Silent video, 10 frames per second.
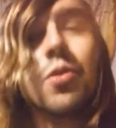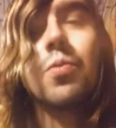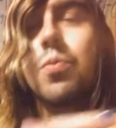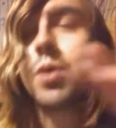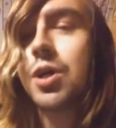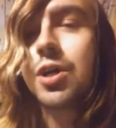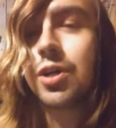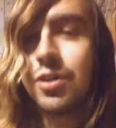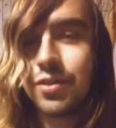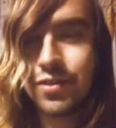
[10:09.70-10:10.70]
the
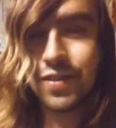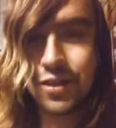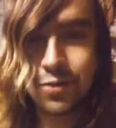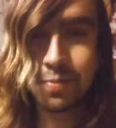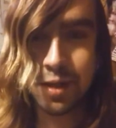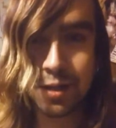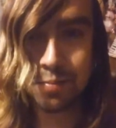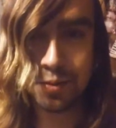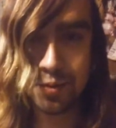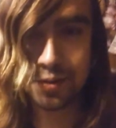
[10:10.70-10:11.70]
world to these
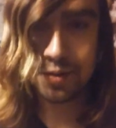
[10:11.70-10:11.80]
people